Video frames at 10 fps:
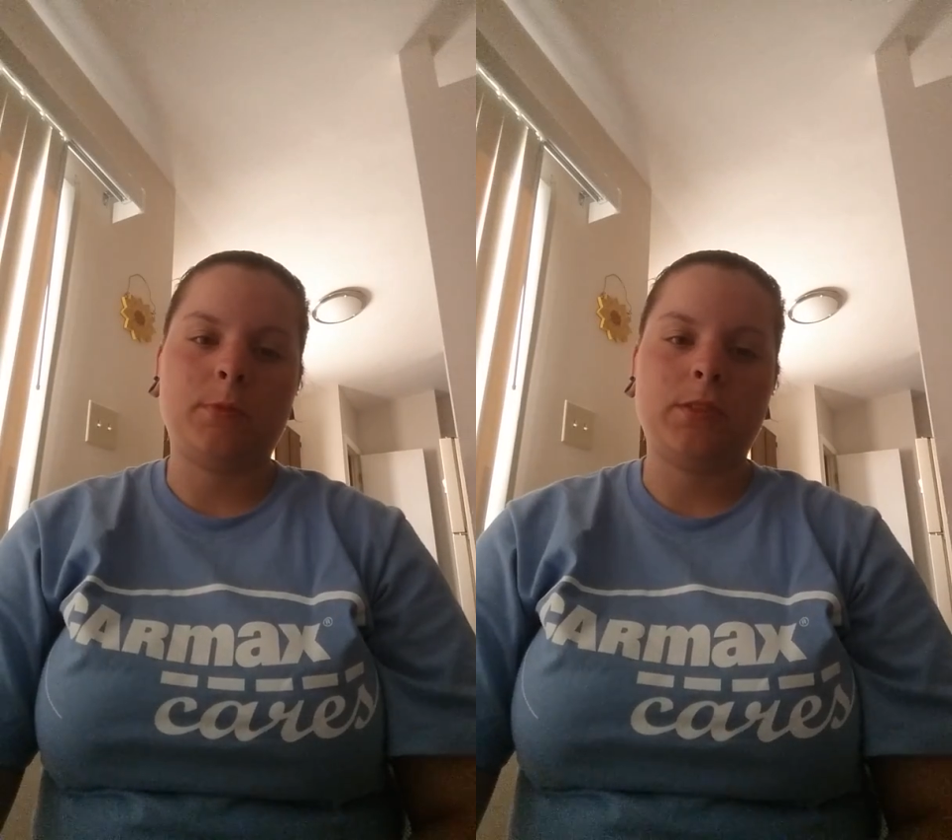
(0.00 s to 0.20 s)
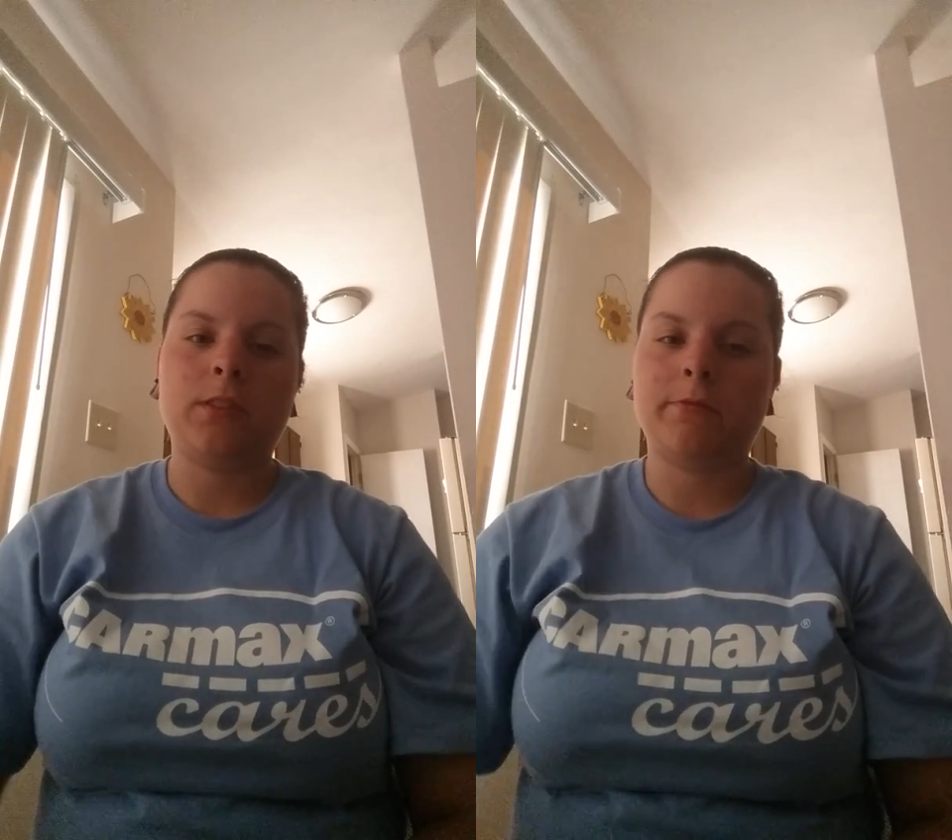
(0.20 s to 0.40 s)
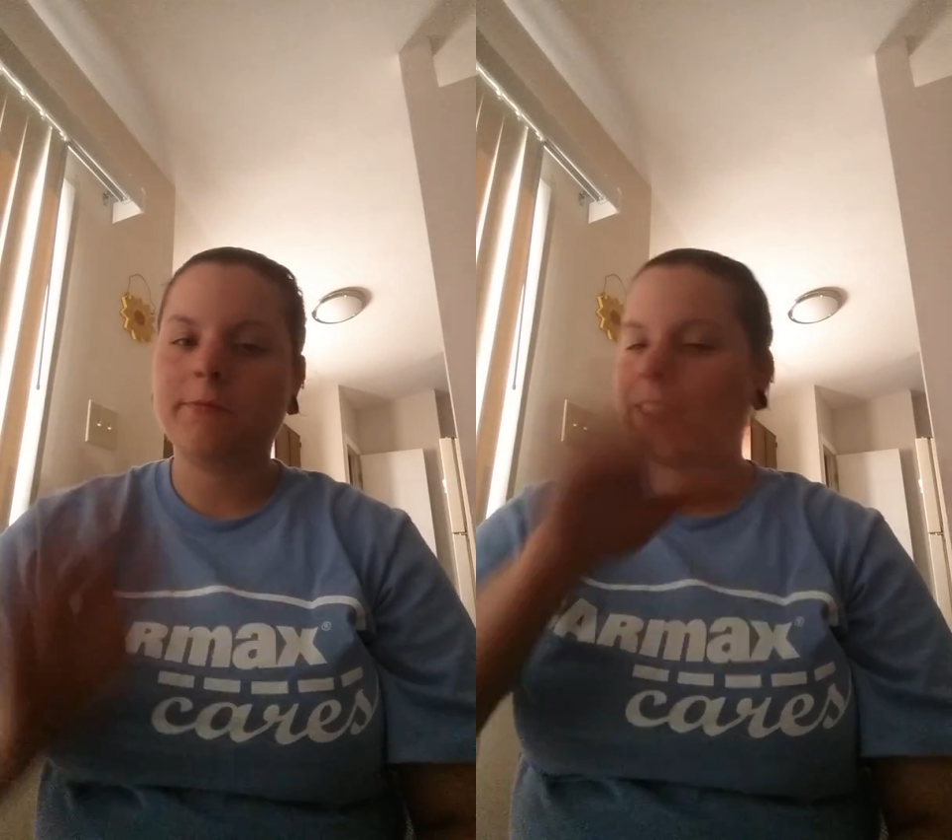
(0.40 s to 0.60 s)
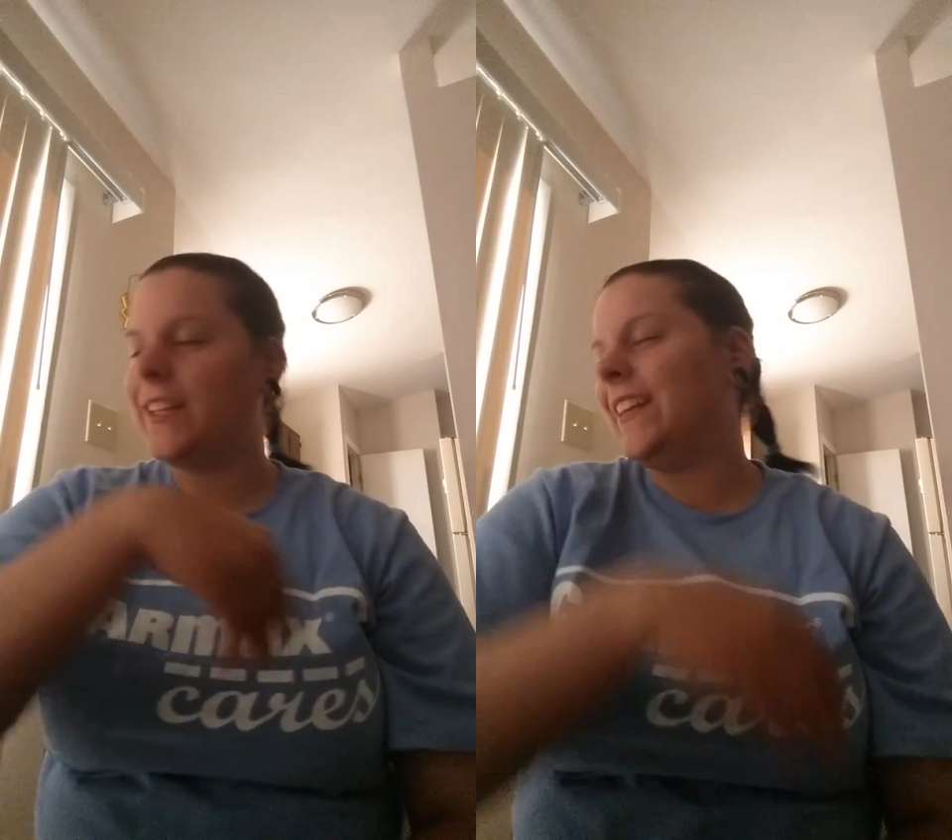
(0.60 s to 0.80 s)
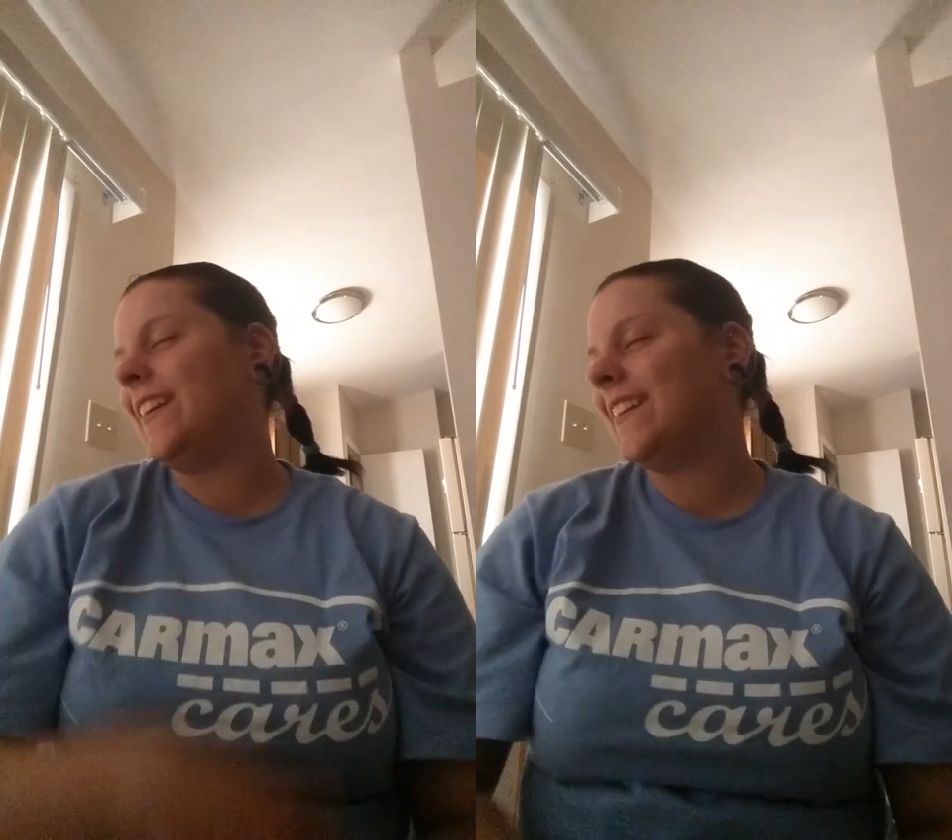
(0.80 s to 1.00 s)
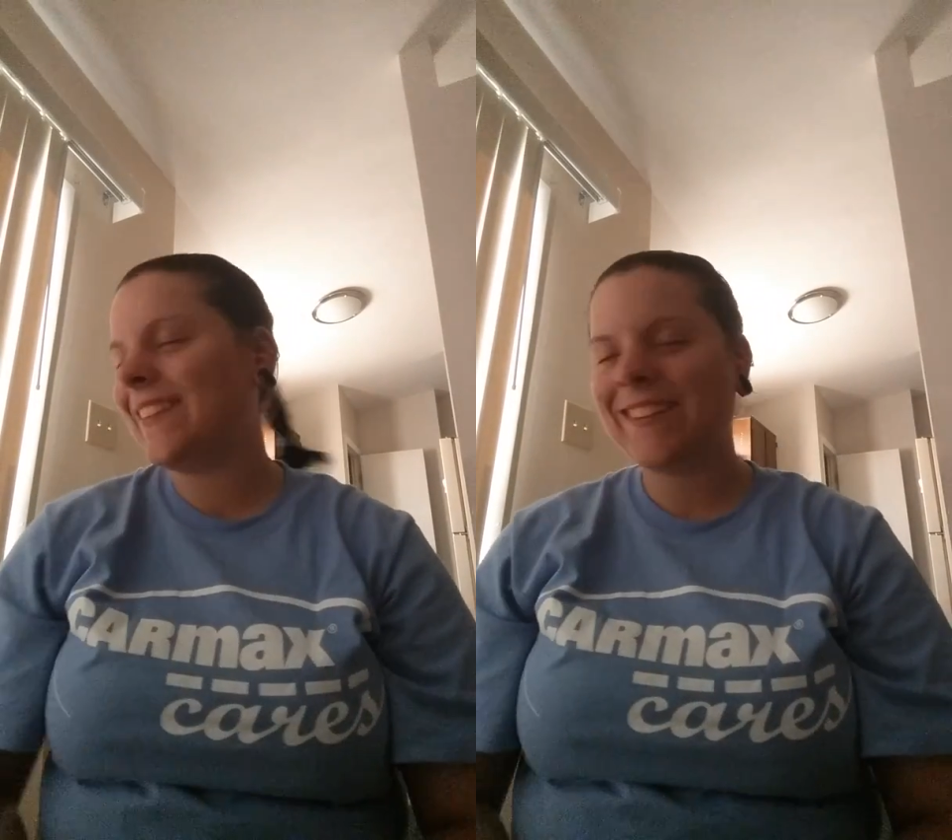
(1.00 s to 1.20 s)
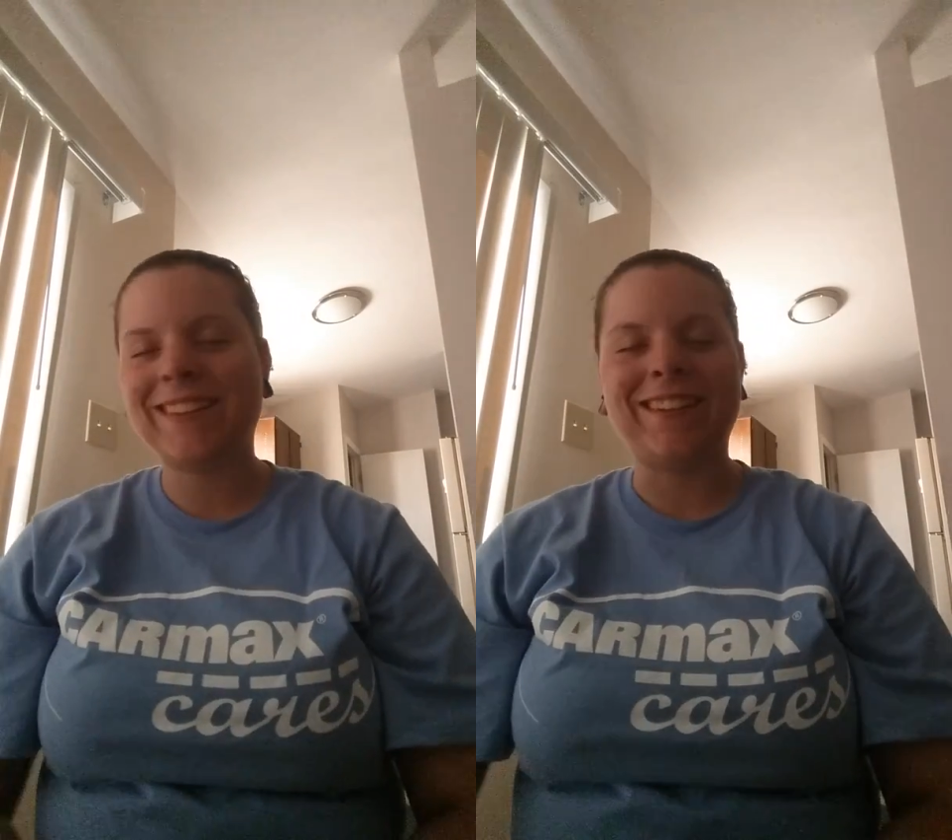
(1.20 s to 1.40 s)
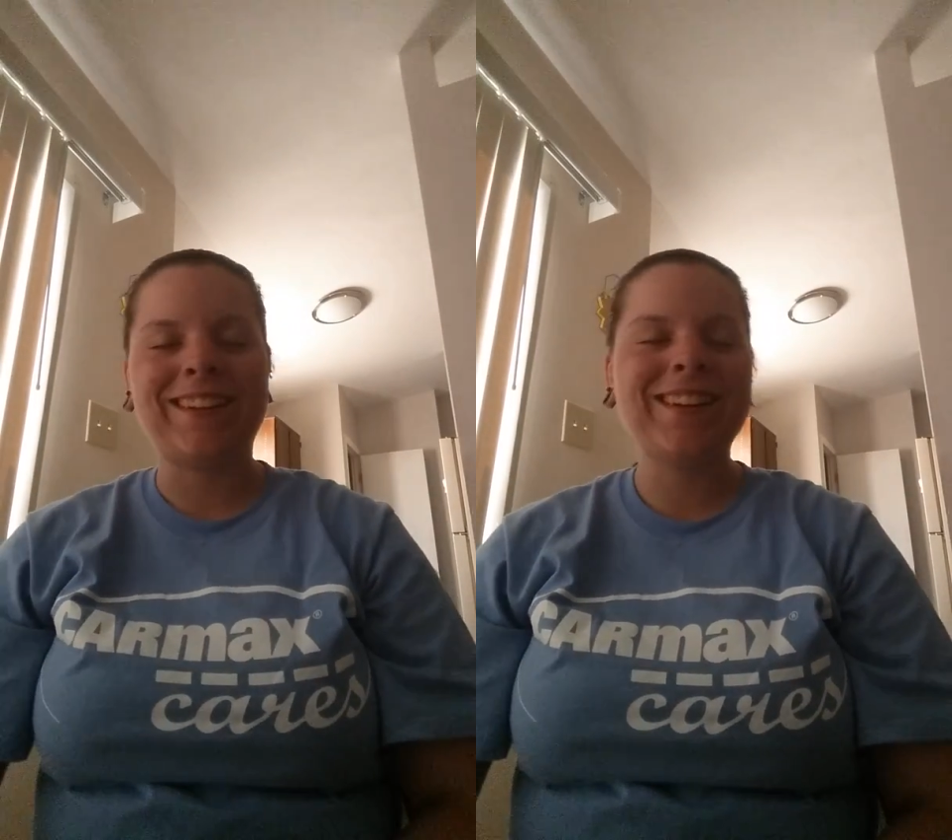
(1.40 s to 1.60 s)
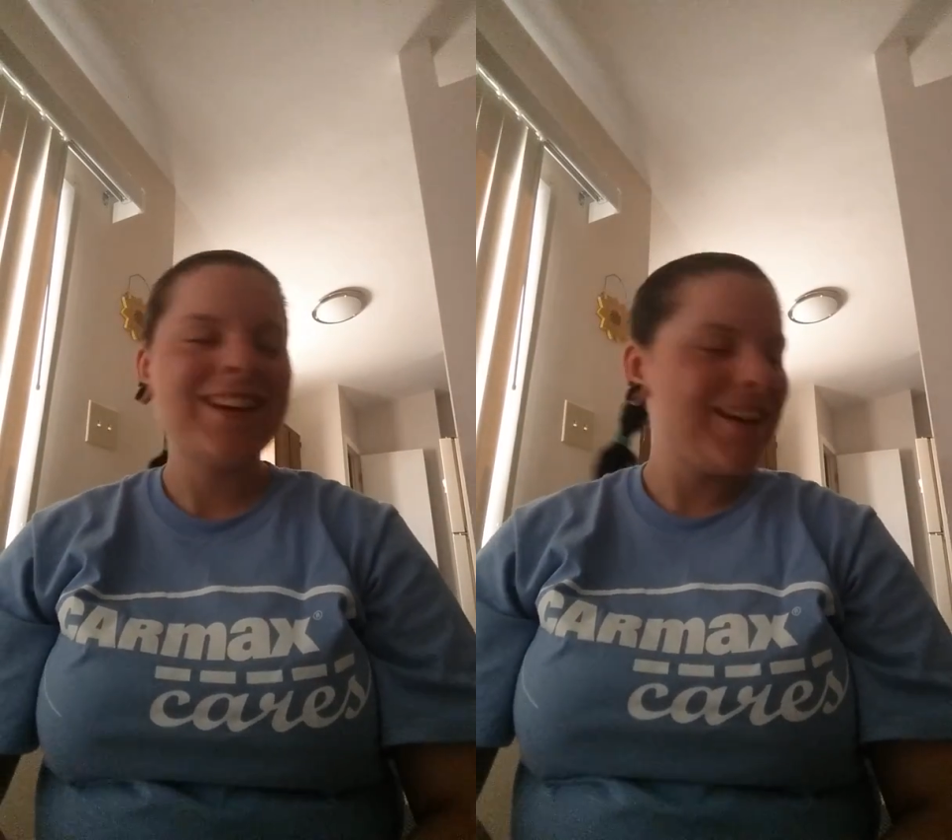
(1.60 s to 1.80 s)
myself. Kidding.